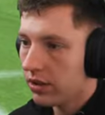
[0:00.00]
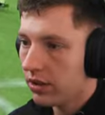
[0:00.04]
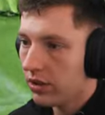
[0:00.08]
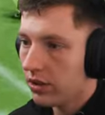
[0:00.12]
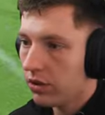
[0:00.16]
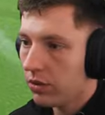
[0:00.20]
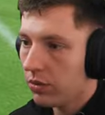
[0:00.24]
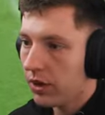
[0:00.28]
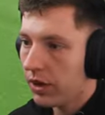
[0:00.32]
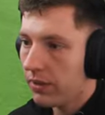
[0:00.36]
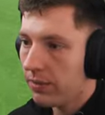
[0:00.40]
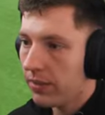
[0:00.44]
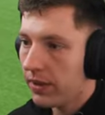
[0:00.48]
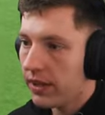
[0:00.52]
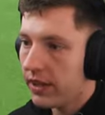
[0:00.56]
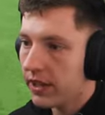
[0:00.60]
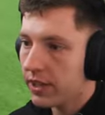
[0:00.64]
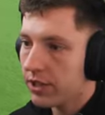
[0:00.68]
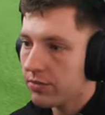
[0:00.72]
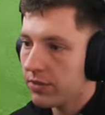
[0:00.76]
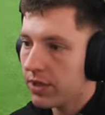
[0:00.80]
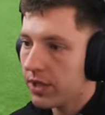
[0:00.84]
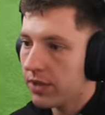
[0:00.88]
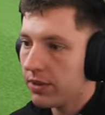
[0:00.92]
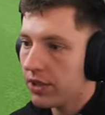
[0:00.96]
I don't know why he played
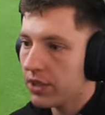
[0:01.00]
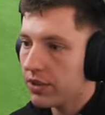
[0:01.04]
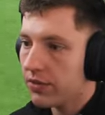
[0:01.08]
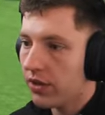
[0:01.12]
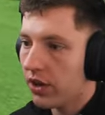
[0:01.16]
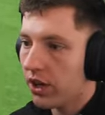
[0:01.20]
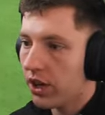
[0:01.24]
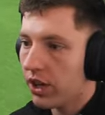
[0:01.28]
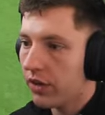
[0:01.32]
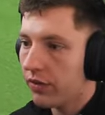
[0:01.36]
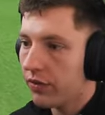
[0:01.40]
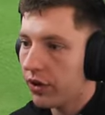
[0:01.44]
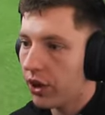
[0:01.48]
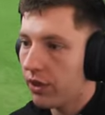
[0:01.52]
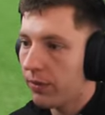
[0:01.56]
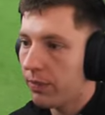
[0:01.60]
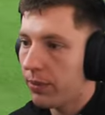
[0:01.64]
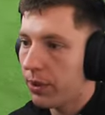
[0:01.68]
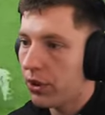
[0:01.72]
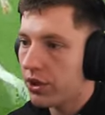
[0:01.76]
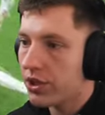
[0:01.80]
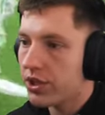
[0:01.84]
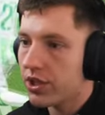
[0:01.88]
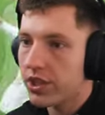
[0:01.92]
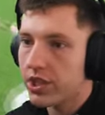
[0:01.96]
that to me, but it's fine. I've got a
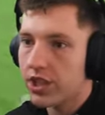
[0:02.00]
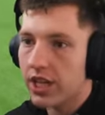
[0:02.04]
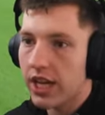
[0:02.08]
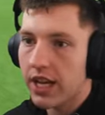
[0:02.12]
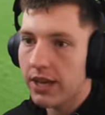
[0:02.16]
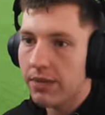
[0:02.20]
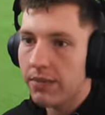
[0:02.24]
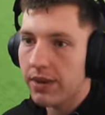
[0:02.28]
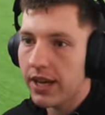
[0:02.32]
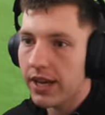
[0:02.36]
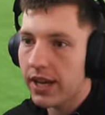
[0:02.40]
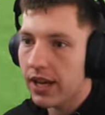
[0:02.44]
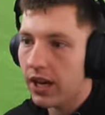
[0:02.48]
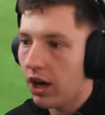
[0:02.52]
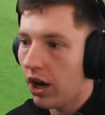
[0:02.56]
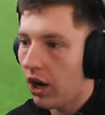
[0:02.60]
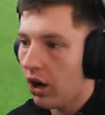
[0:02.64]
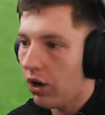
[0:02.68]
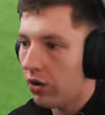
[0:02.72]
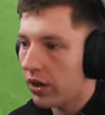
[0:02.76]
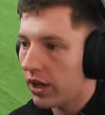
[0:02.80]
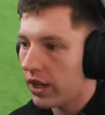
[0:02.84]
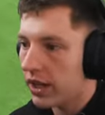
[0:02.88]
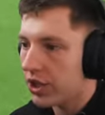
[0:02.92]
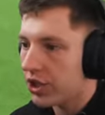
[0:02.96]
burst of steam here.
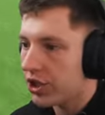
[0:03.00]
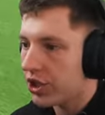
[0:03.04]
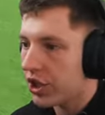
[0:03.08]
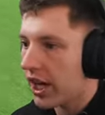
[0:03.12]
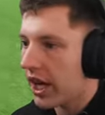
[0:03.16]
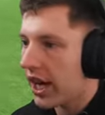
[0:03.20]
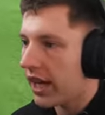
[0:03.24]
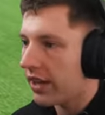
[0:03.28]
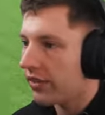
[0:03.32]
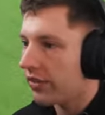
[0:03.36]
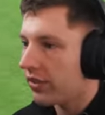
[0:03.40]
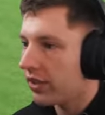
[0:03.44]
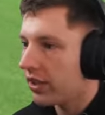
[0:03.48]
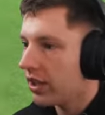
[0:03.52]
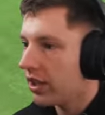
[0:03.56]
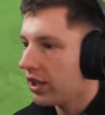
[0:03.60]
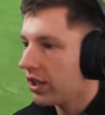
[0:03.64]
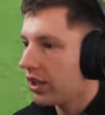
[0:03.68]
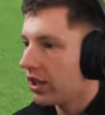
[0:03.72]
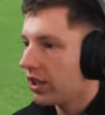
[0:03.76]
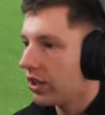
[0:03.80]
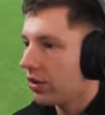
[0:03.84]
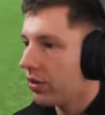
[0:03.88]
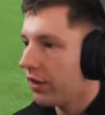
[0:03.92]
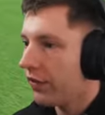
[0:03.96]
Holy shit.
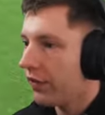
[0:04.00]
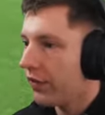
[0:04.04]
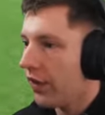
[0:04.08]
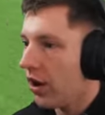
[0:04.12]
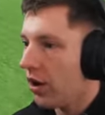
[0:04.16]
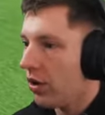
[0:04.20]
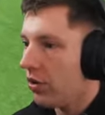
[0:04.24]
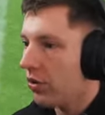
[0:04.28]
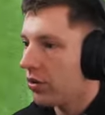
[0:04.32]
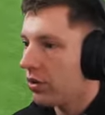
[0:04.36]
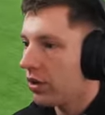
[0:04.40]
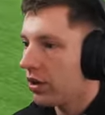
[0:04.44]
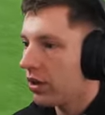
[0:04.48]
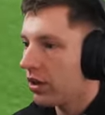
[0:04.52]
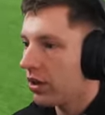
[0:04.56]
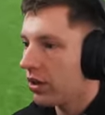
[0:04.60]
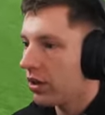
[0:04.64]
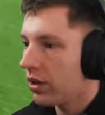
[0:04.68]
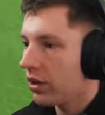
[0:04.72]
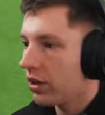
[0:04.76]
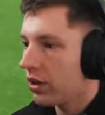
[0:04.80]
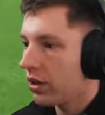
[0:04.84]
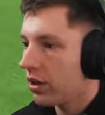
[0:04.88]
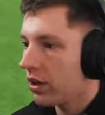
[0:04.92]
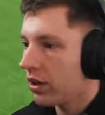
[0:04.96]
We're through.
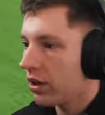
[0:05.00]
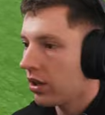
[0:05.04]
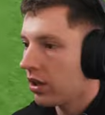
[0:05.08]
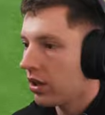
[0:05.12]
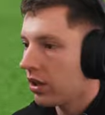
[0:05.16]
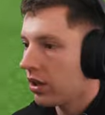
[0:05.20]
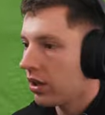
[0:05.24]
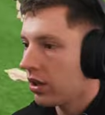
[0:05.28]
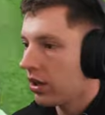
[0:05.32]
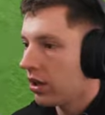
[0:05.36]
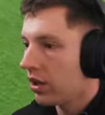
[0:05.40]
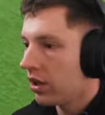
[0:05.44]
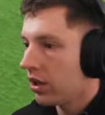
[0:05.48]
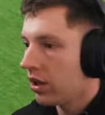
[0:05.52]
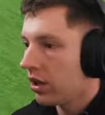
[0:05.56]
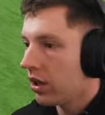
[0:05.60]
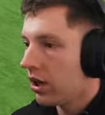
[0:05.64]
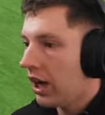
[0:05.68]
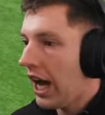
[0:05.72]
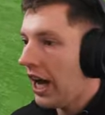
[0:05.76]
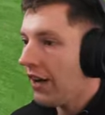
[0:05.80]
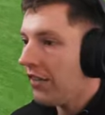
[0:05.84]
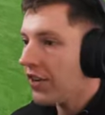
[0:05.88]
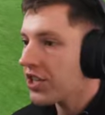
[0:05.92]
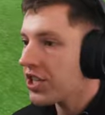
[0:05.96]

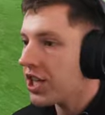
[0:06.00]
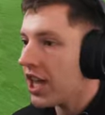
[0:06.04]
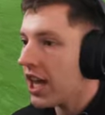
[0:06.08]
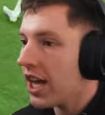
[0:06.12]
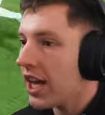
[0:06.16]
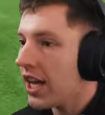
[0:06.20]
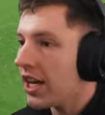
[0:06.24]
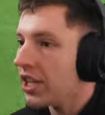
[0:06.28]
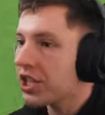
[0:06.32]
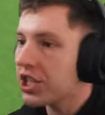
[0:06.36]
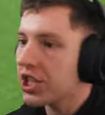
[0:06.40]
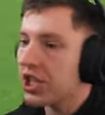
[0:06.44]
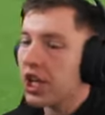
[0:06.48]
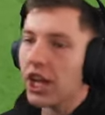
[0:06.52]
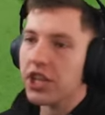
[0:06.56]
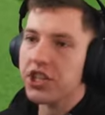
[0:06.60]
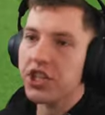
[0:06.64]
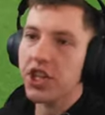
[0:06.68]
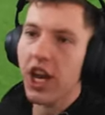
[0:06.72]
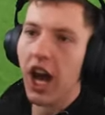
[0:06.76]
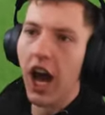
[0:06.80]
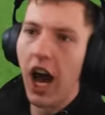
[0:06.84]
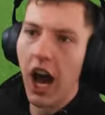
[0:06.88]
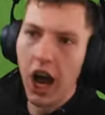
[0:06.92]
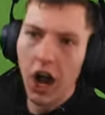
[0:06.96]
Iversen
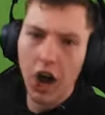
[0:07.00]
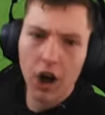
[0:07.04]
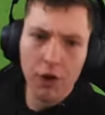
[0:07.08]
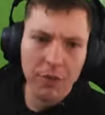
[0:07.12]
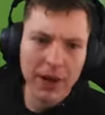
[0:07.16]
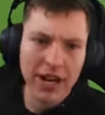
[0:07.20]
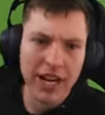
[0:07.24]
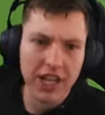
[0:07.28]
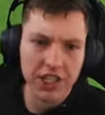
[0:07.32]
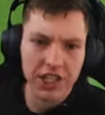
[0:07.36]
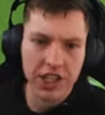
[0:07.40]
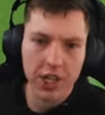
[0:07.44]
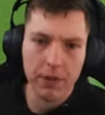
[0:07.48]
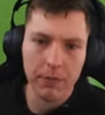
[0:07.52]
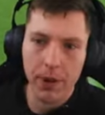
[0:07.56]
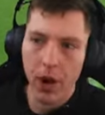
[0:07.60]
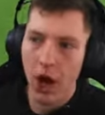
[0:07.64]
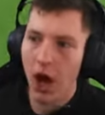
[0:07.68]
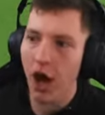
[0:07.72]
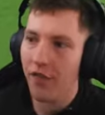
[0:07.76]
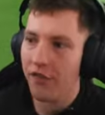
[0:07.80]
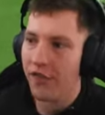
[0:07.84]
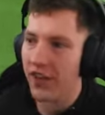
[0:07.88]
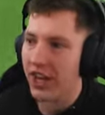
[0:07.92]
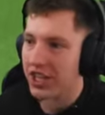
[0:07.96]
slots it home, and it's the
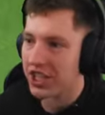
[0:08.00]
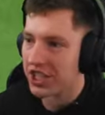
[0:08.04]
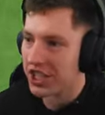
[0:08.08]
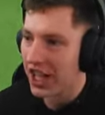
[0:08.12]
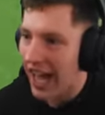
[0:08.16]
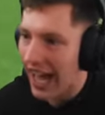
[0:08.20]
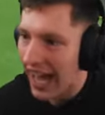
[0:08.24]
perfect